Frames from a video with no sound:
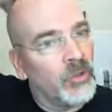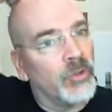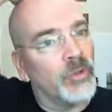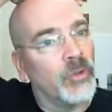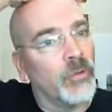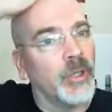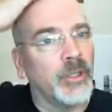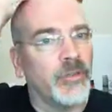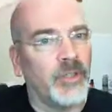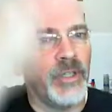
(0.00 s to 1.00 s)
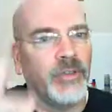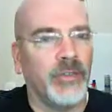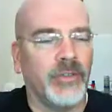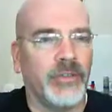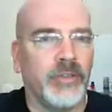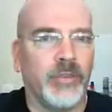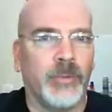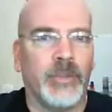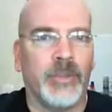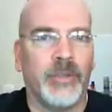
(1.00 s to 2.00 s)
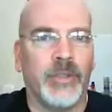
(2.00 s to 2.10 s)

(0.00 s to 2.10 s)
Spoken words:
So we're going to change this. Just put those